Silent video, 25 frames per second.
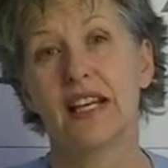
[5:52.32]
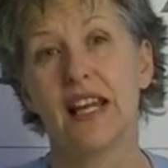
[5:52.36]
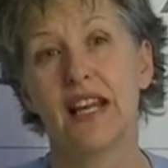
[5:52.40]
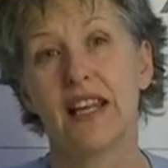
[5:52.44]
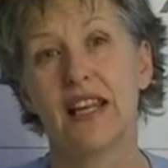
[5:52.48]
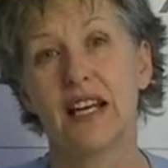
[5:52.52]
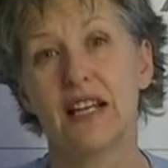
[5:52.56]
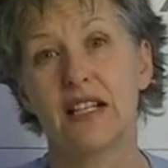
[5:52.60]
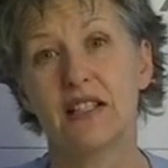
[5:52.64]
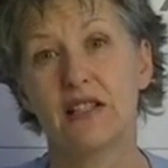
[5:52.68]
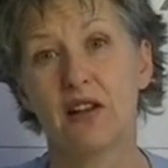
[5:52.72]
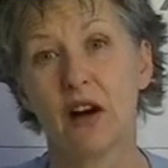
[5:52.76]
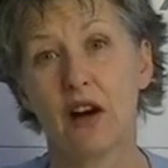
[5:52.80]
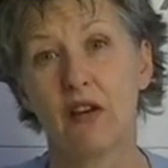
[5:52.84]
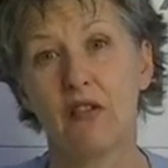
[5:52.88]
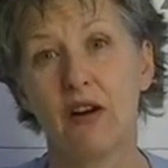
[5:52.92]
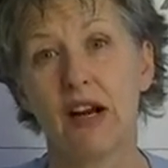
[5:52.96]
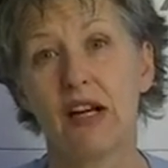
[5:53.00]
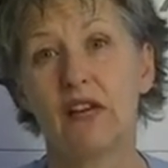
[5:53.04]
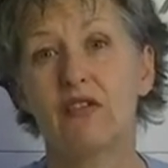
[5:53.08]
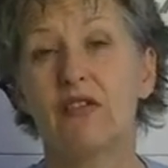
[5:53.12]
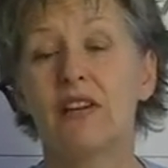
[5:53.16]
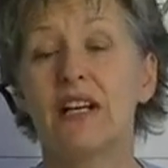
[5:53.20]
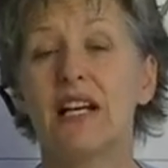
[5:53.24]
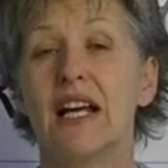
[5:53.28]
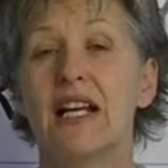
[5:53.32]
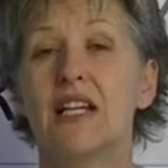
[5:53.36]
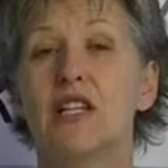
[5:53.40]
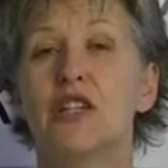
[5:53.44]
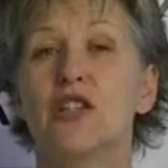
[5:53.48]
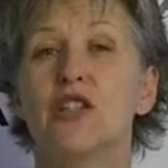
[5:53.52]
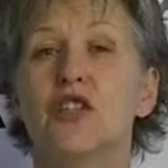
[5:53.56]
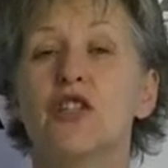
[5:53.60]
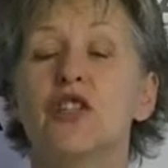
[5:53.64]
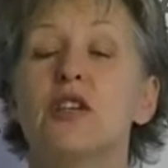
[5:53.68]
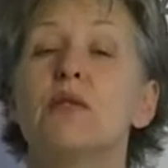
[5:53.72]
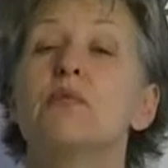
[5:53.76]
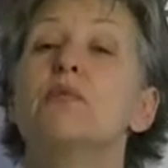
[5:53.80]
that direct
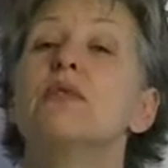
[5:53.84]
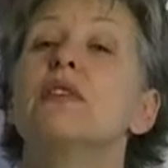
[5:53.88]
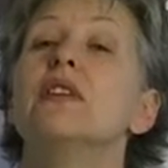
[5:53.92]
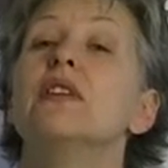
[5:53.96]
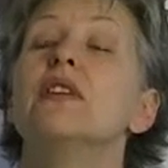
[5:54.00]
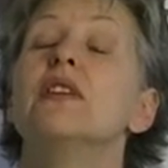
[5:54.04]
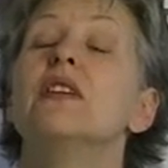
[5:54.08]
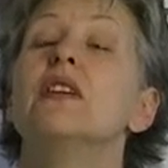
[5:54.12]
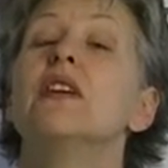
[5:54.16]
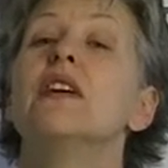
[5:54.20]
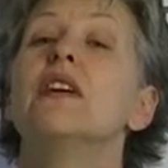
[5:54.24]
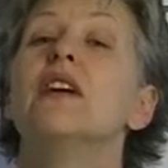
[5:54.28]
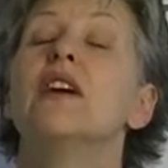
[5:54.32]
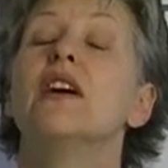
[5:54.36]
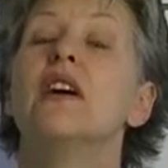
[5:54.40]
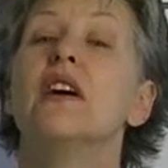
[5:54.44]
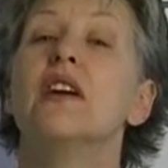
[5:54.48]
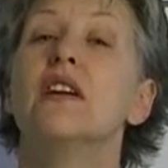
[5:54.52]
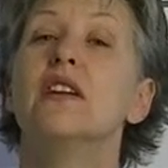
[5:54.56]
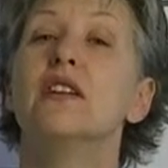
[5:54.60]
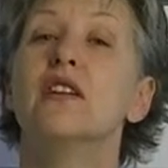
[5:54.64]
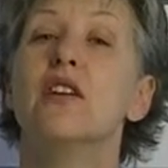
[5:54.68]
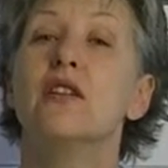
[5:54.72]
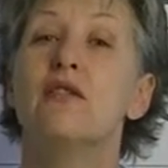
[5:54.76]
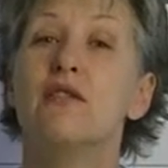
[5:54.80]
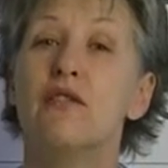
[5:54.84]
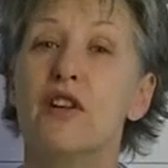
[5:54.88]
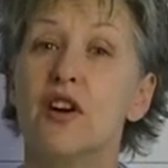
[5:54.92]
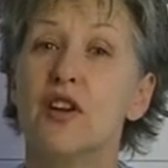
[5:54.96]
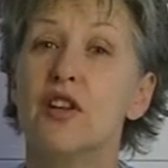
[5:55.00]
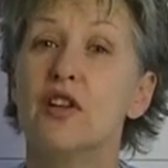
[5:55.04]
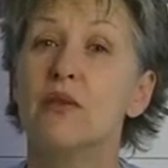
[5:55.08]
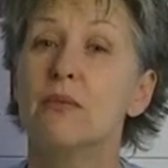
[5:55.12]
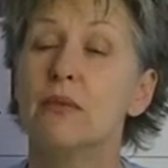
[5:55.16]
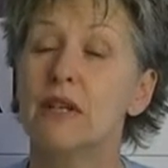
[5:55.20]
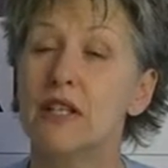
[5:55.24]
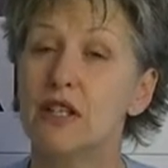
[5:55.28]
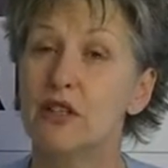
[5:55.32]
relationship and convert
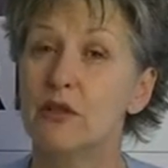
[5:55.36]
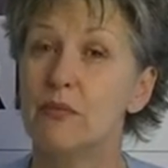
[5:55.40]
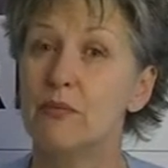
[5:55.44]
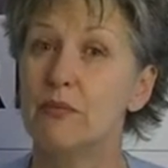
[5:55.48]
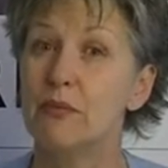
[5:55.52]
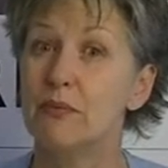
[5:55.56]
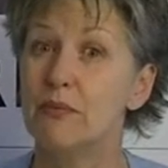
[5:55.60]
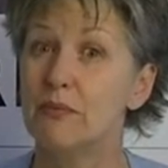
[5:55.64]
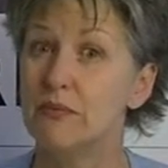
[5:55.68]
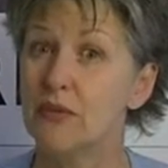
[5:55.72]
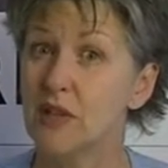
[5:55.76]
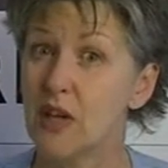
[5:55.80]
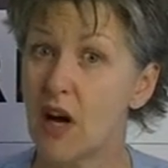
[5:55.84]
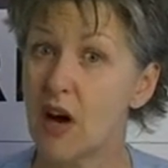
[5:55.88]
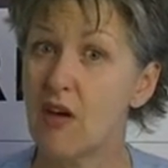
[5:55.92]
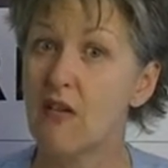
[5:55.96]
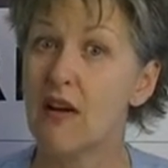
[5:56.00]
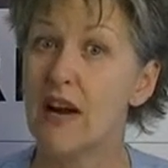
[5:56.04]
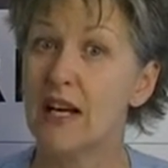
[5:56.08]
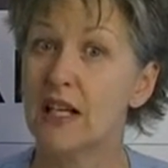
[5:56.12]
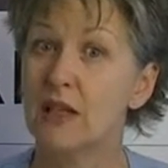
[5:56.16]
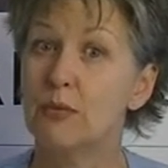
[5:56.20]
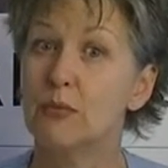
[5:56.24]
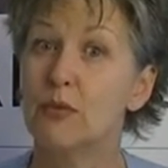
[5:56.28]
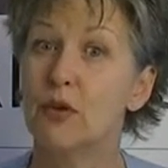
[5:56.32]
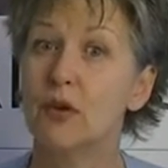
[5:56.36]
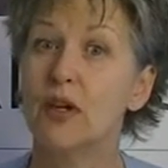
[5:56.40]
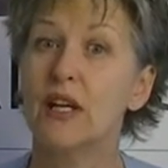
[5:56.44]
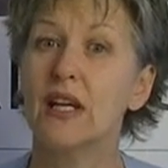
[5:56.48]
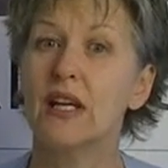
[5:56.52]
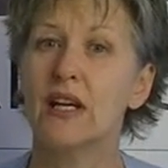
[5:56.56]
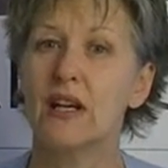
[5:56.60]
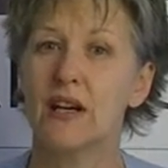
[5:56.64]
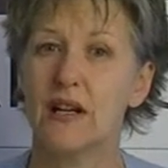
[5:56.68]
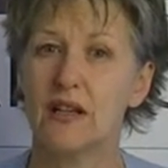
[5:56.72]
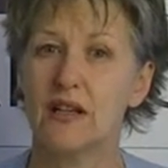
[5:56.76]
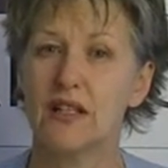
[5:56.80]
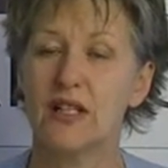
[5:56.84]
them into direct booking
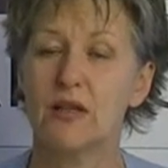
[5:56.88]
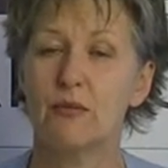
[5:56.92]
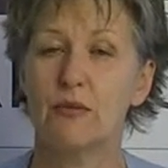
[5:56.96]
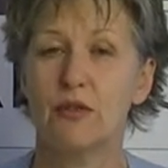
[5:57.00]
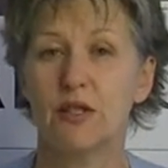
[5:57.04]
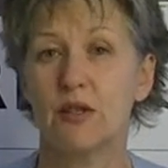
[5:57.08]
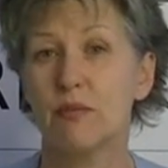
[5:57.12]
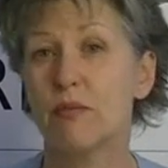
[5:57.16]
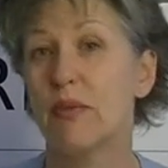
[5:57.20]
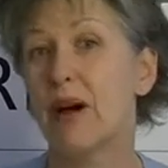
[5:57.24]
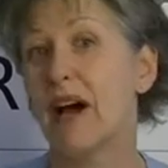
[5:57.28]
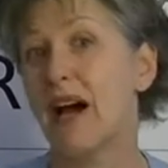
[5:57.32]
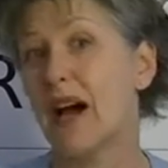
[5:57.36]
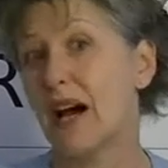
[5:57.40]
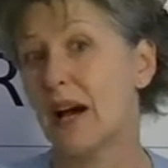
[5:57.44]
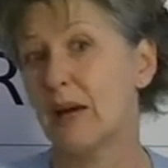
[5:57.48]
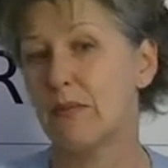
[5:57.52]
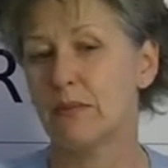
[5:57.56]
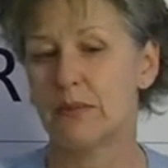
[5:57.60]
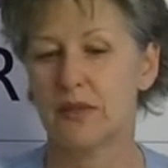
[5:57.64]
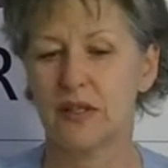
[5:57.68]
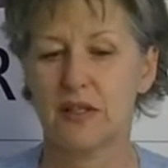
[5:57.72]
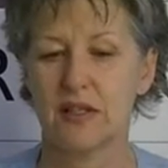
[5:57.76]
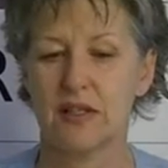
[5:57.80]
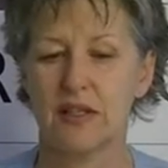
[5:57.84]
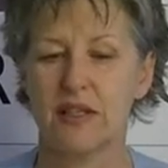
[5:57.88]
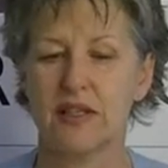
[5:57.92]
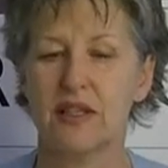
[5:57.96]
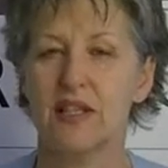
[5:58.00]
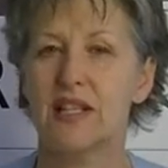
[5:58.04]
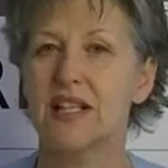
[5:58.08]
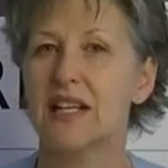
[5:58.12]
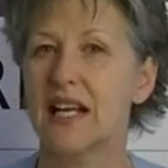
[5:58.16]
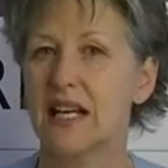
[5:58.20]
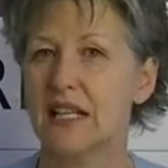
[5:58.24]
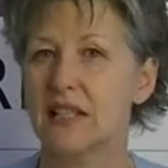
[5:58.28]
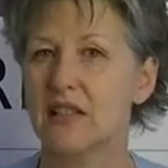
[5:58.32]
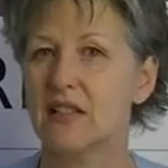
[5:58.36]
customers, perhaps the
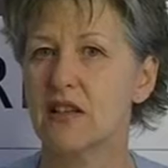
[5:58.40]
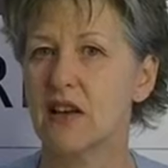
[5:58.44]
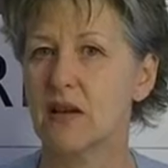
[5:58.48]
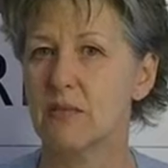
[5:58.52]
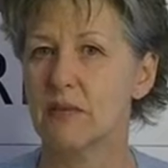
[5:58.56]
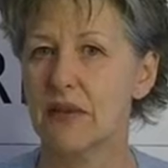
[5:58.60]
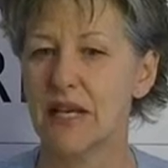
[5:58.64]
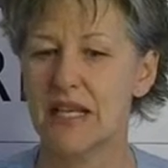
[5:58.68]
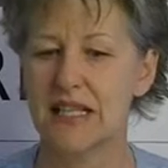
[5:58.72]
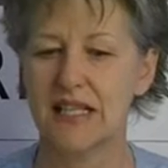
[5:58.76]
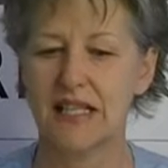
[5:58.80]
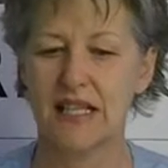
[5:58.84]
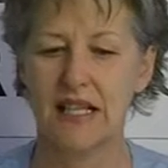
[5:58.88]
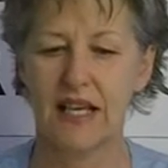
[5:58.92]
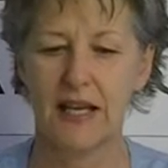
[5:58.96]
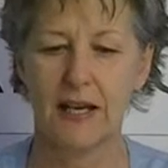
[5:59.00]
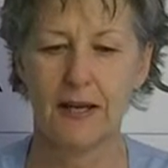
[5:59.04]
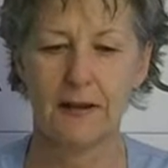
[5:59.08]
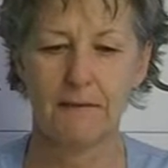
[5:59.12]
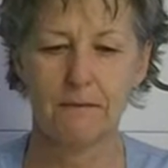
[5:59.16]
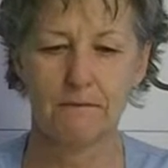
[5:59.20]
next time they stay.